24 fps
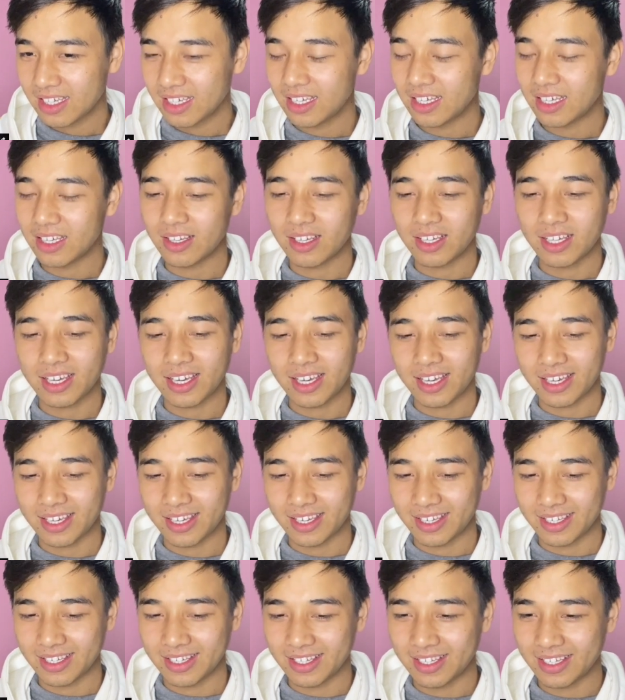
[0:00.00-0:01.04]

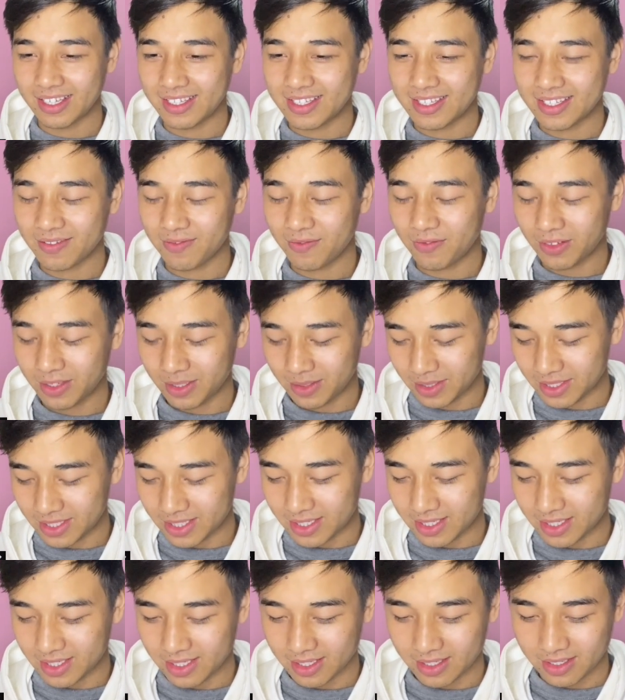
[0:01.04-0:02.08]
Okay, it's in
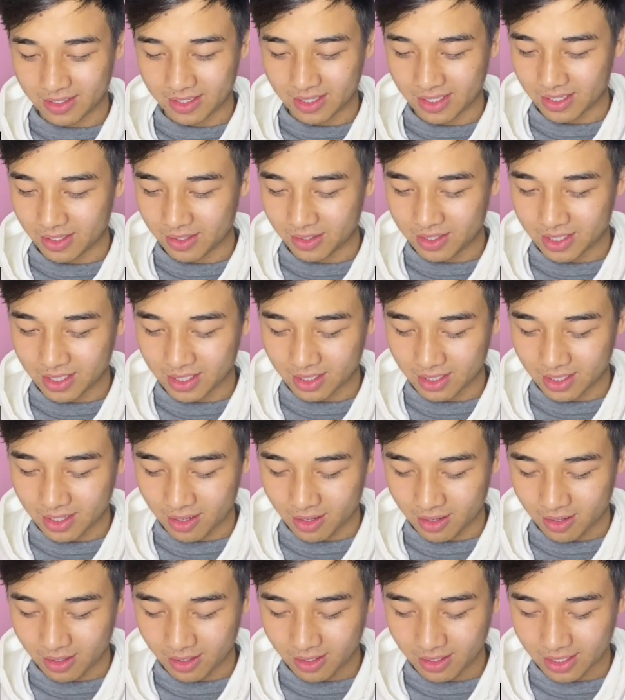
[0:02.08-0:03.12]

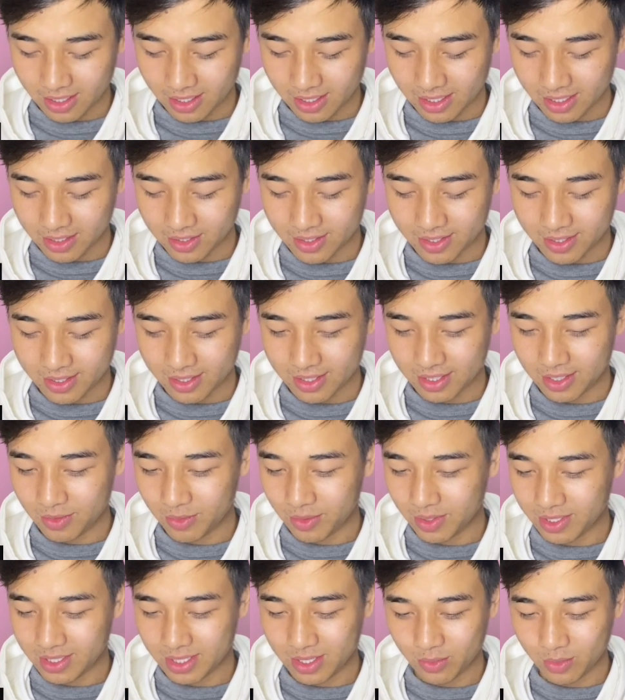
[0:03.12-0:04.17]
Tagalog, and I
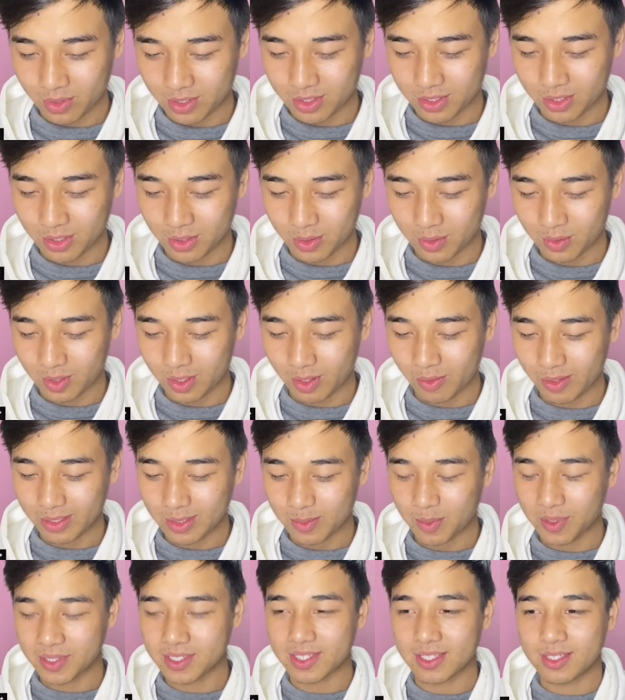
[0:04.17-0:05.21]
seriously want to know the lyrics
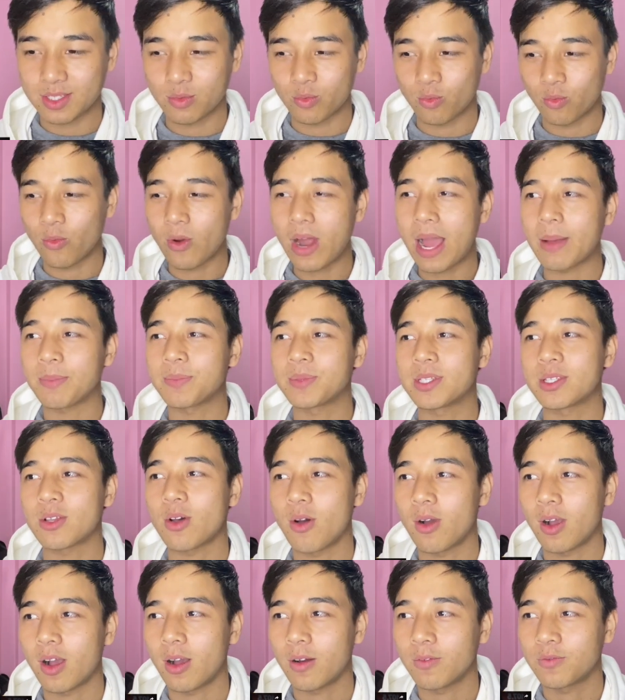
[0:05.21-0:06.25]
because it's rap song
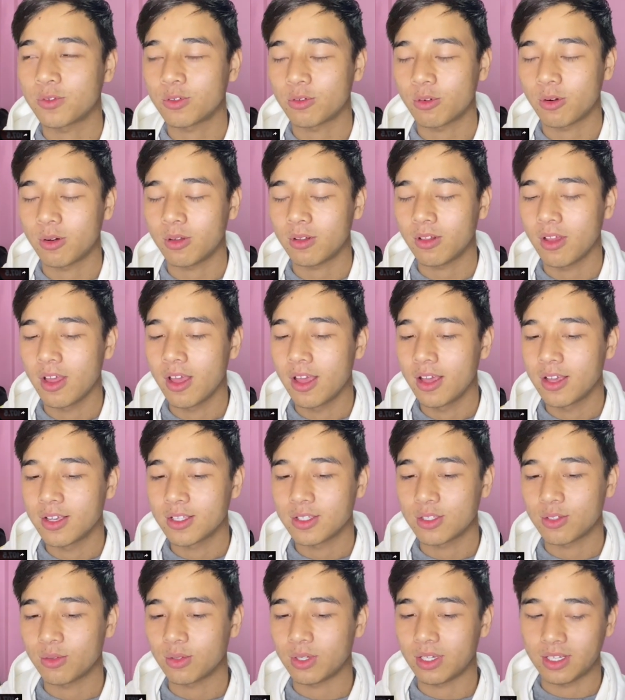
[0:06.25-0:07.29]
after all.
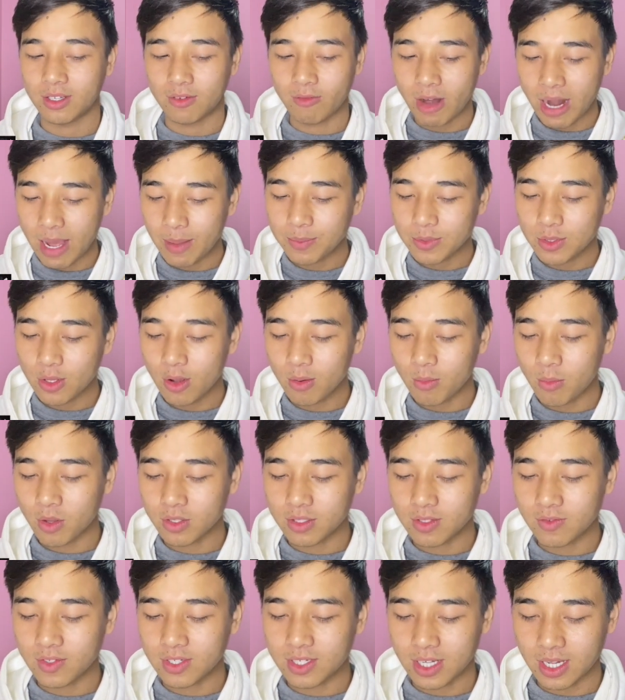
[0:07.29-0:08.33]
So in rap song, most of
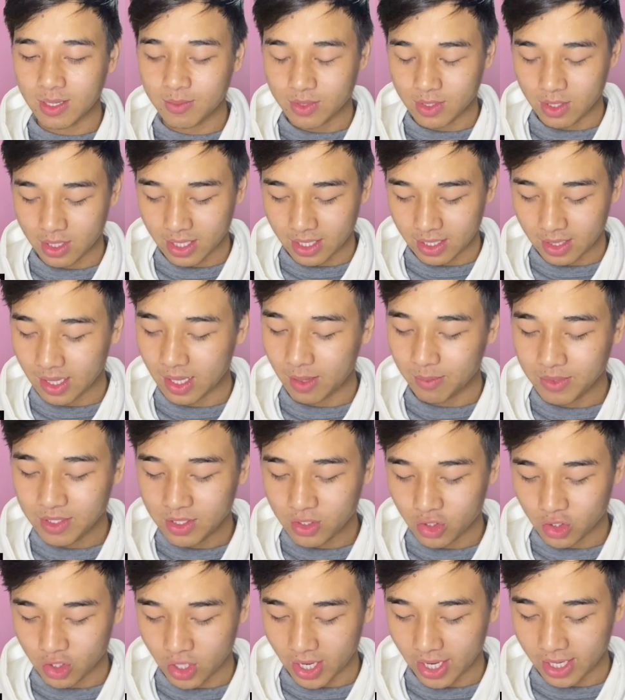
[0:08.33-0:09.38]
the times, let me
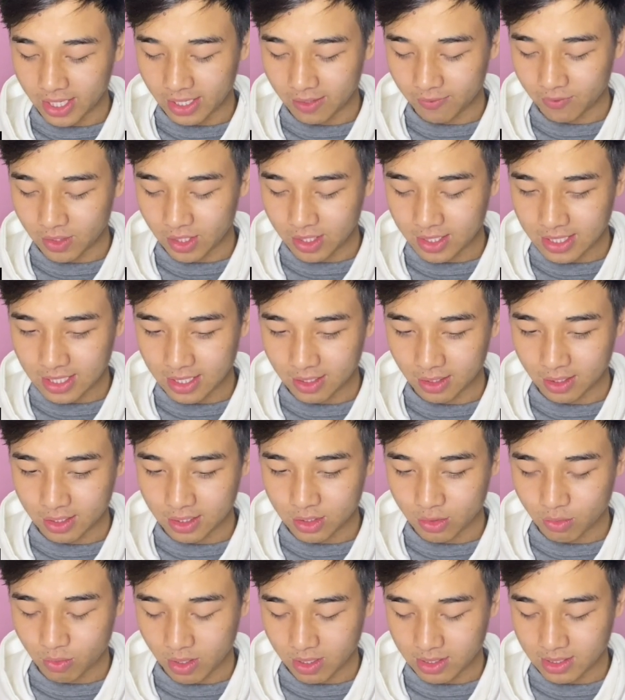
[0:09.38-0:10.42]
check if there's English
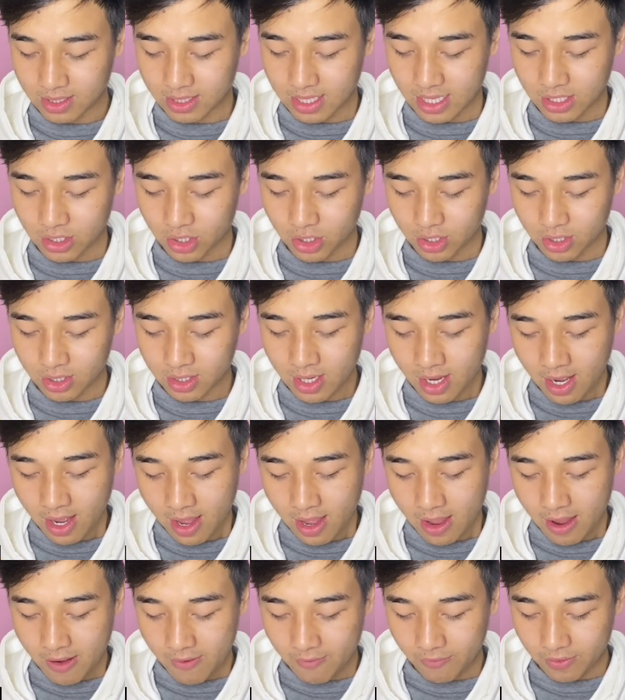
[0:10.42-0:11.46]
translation
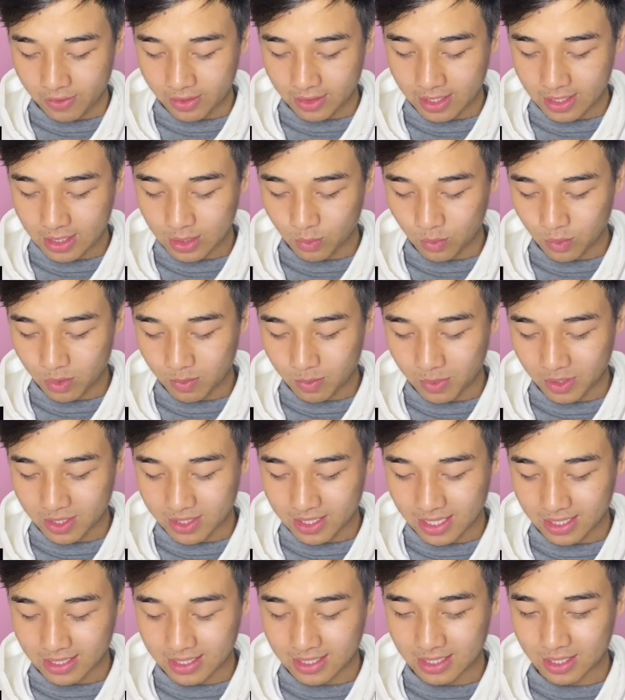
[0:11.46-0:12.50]
for this one, because I
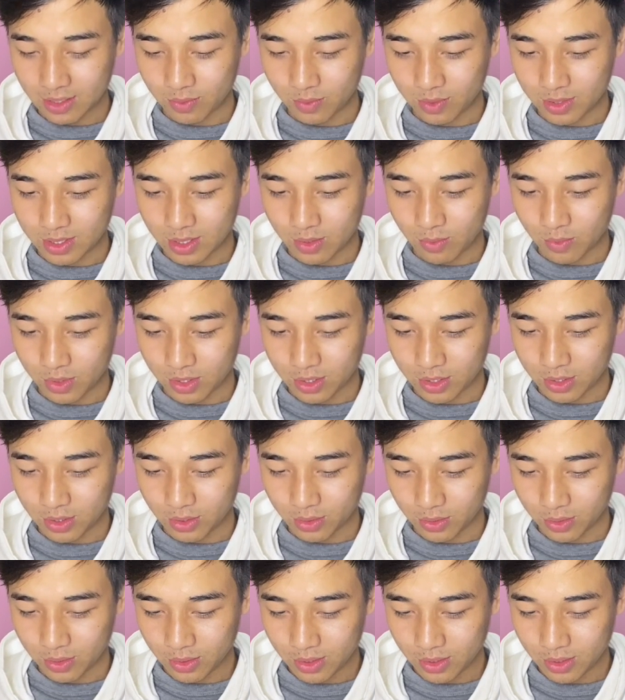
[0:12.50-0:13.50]
seriously want to.